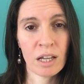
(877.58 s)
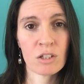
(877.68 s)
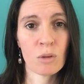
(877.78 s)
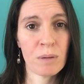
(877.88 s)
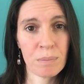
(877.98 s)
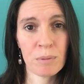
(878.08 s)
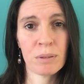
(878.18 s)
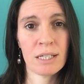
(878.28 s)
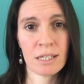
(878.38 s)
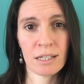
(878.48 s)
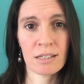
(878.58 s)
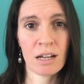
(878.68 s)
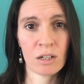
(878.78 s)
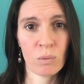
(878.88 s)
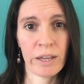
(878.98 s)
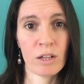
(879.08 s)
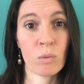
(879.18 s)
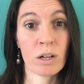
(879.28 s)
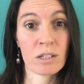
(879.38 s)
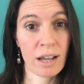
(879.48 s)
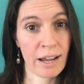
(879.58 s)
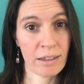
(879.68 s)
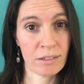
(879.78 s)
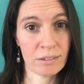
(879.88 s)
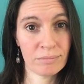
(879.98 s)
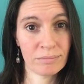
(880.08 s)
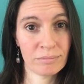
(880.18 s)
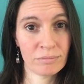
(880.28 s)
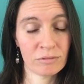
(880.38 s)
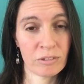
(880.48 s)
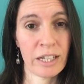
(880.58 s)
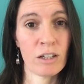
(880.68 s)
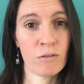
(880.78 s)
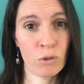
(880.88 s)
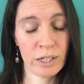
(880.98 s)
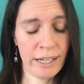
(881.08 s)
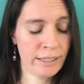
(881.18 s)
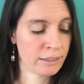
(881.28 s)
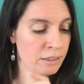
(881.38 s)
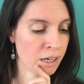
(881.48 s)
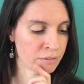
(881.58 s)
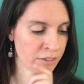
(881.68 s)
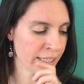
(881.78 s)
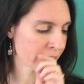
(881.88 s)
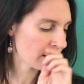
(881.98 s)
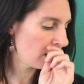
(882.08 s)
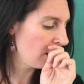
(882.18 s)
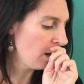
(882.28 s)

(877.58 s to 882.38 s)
And so people pleasing is not a way that works either, right? Avoiding conflict.